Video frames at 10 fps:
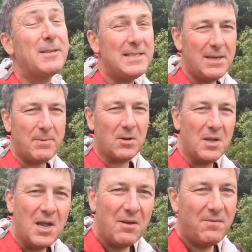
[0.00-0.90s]
Typical.
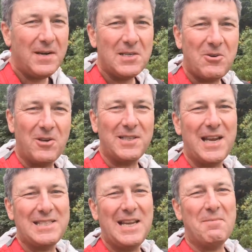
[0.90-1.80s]
Fingers crossed it
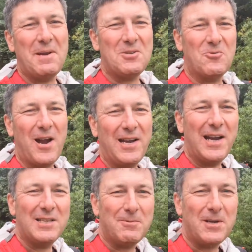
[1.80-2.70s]
gets a little bit drier
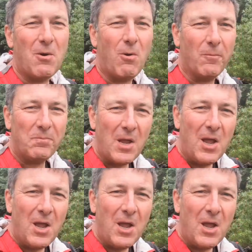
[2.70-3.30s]
as we go on.